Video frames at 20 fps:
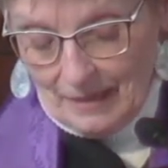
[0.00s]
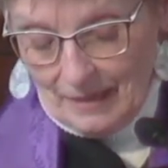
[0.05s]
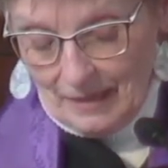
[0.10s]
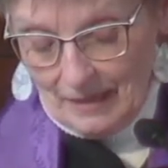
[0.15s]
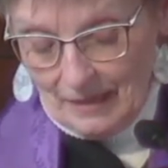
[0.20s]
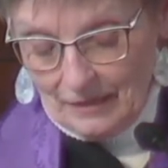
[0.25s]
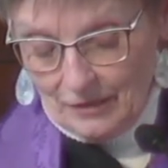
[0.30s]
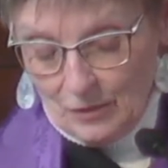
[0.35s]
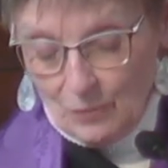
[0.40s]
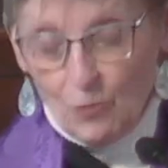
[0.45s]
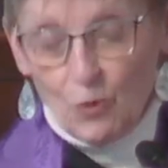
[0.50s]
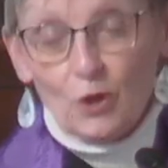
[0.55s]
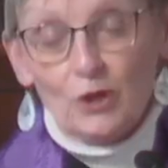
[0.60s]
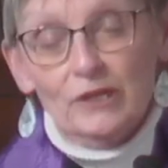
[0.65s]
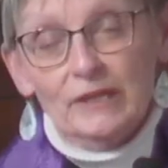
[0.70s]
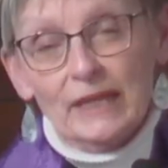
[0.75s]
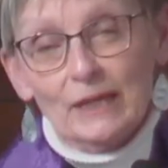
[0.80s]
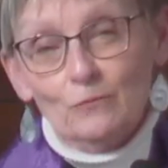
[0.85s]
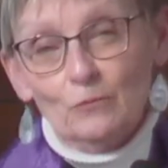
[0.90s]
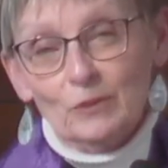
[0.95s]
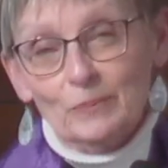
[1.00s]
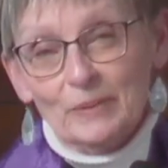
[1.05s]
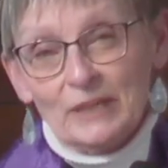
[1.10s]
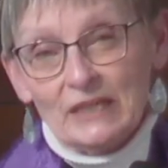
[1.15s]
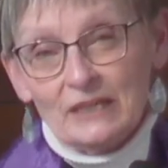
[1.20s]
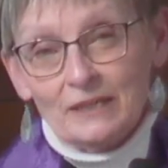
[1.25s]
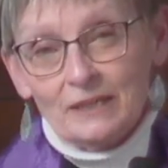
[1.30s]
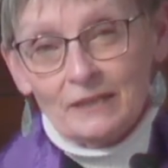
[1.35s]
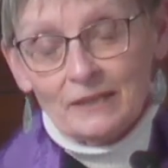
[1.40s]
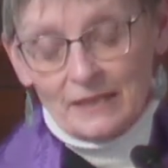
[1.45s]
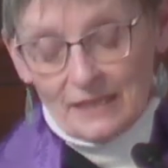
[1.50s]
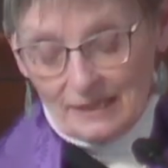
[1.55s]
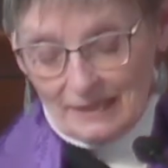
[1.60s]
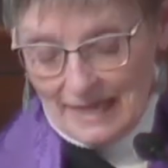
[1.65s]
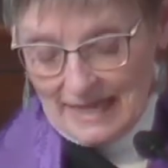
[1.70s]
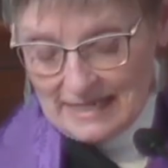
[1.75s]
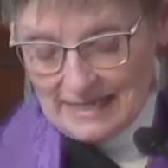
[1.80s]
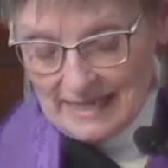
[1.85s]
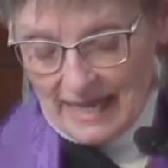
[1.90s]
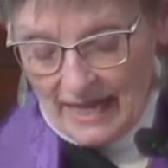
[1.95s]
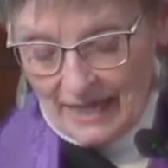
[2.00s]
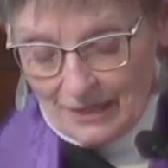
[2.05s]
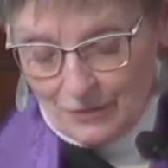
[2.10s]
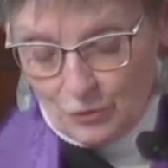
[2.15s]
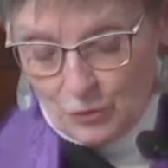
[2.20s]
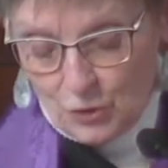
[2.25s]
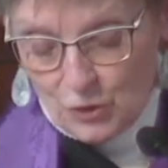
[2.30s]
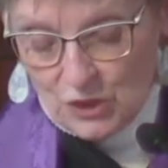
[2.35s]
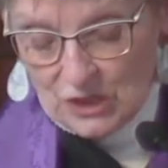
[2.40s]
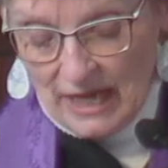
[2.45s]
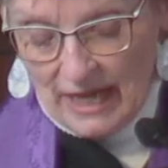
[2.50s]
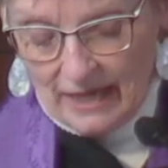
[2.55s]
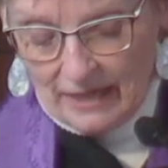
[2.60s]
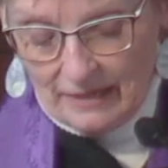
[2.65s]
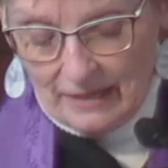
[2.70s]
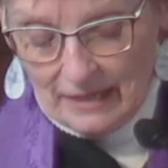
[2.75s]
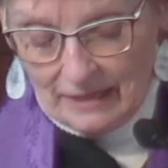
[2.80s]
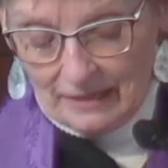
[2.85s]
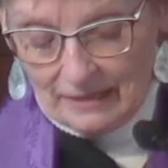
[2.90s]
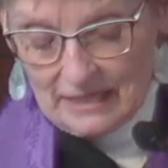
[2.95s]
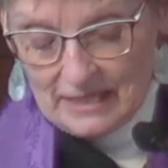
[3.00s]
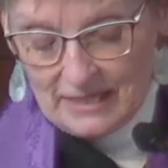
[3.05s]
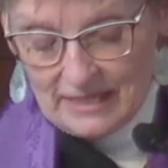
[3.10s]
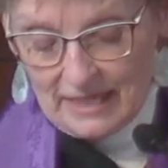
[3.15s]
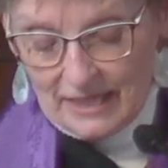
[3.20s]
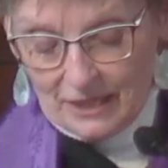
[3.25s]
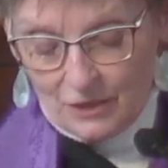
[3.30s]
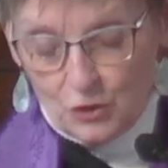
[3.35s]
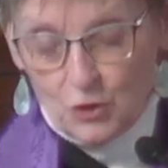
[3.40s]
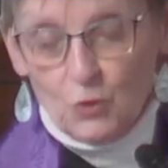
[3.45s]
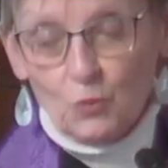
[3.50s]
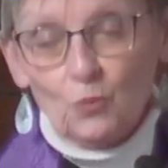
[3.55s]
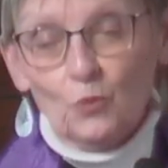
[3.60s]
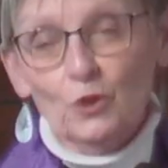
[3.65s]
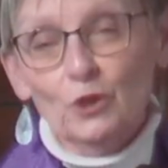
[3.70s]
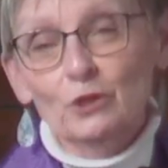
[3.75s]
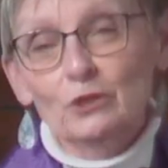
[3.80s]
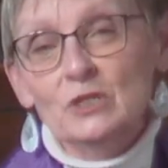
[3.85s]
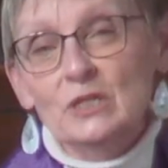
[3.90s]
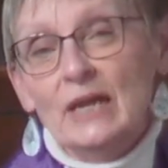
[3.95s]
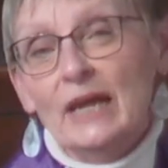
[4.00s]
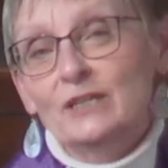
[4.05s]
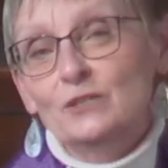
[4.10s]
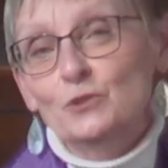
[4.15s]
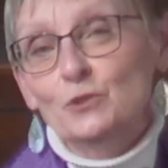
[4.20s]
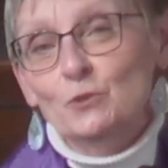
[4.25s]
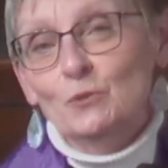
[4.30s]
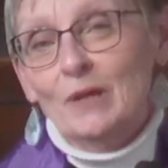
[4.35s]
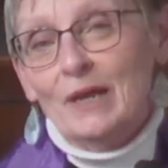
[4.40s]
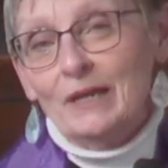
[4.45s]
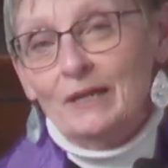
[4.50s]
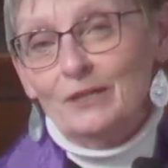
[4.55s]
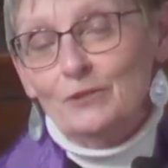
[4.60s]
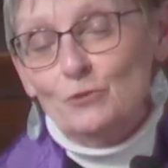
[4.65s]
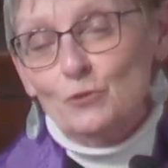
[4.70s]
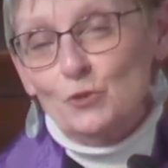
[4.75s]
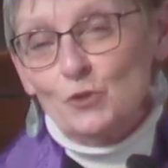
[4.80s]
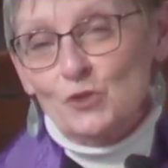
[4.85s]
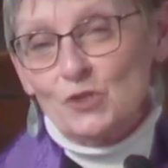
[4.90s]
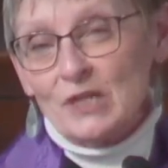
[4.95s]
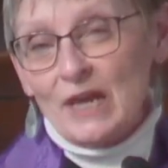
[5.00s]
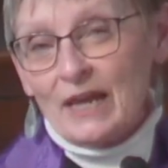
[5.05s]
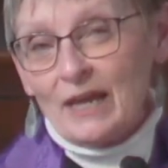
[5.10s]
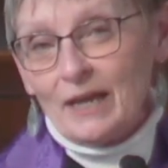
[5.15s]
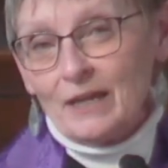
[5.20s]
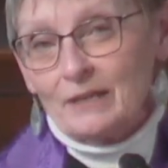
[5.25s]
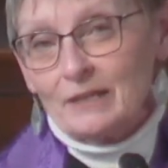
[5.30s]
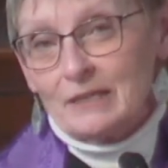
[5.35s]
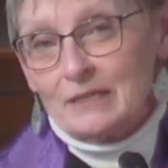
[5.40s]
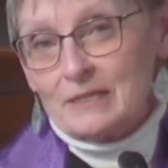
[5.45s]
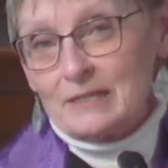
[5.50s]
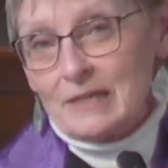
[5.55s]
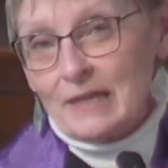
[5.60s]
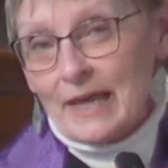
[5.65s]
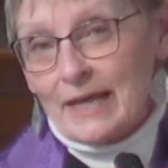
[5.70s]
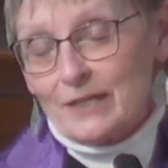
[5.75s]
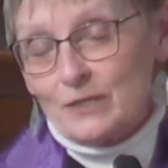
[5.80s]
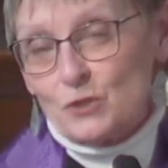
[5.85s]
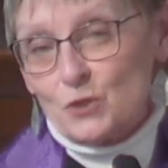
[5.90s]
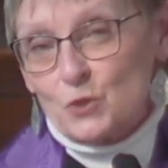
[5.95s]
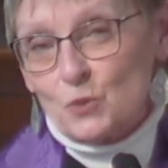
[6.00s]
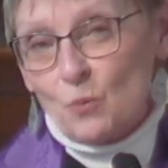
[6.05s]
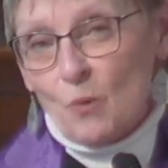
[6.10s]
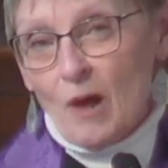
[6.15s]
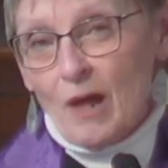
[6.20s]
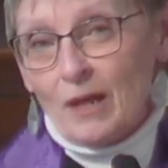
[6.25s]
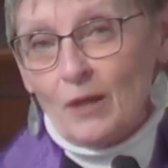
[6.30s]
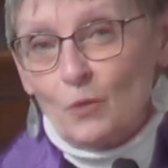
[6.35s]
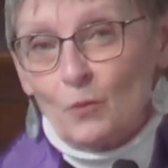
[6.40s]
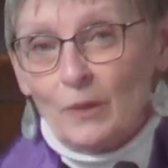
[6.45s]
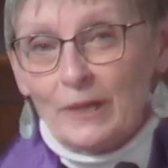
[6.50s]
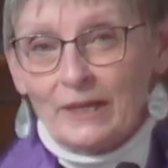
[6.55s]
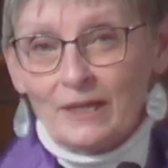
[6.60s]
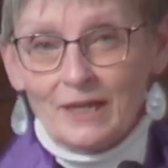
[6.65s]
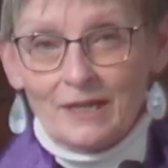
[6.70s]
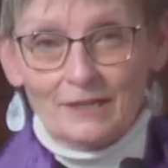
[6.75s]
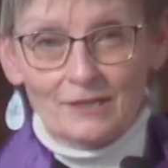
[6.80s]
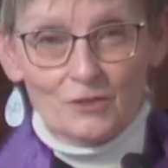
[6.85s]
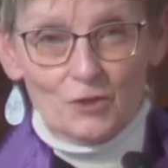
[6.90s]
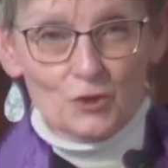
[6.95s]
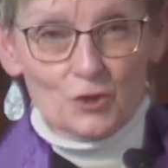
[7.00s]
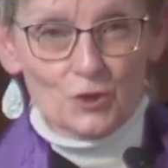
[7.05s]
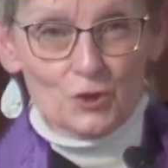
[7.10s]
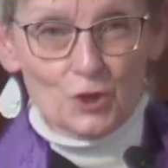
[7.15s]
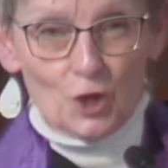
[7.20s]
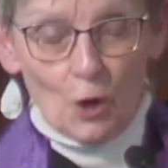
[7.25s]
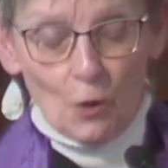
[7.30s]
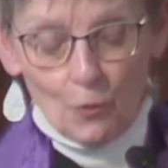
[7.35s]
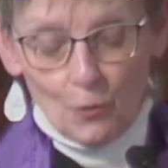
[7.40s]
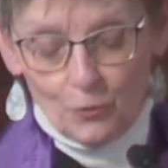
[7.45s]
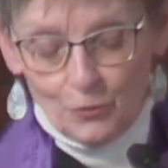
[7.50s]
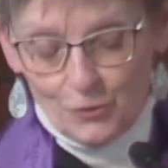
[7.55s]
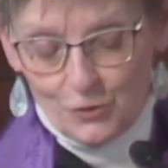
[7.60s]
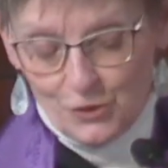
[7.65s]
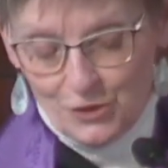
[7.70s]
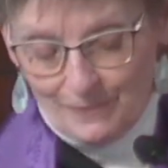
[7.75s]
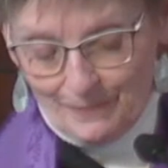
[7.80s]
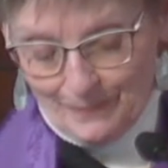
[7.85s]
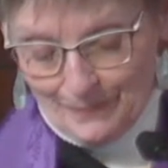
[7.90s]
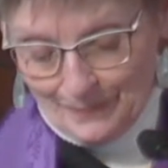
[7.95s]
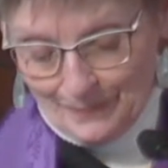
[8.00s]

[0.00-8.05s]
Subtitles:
And the more they repeat it, the less I understand it. Listening to words I do not understand is like swallowing stones.